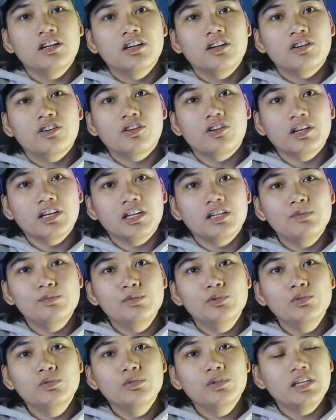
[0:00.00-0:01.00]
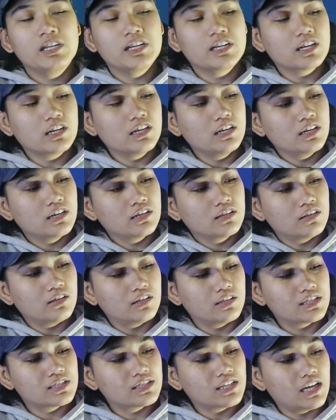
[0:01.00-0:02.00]
royal blue here on
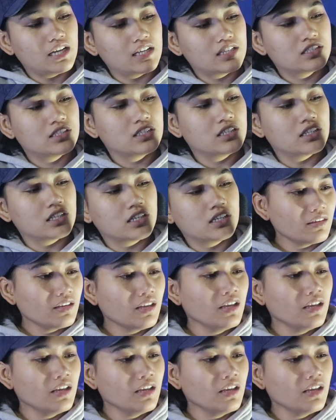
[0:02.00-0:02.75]
the sides here,